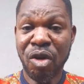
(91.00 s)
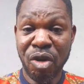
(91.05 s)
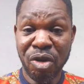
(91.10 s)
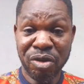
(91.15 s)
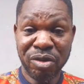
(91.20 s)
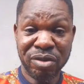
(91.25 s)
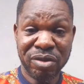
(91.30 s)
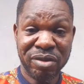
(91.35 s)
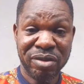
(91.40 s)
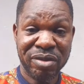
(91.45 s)

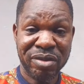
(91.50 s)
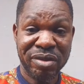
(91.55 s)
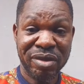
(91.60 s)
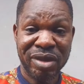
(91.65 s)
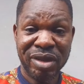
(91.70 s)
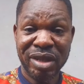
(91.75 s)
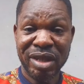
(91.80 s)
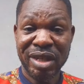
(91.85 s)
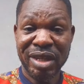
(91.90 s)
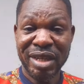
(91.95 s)
on
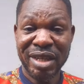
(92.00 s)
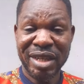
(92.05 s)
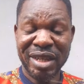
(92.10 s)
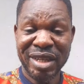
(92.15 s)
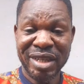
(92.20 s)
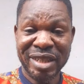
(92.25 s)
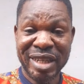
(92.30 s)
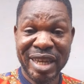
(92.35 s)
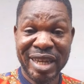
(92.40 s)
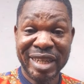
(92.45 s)

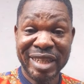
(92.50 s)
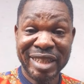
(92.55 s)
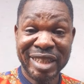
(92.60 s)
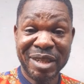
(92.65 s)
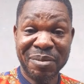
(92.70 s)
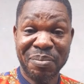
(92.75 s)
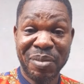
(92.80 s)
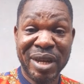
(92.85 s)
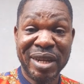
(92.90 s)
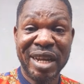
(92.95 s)
the
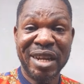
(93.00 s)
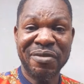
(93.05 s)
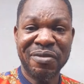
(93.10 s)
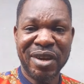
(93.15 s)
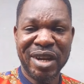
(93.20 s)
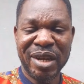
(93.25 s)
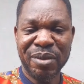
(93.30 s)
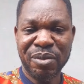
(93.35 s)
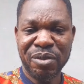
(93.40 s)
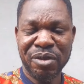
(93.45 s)
dependent
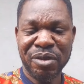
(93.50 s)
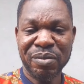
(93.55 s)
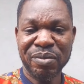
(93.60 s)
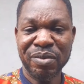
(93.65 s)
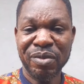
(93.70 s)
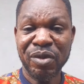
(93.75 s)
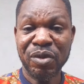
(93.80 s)
variable,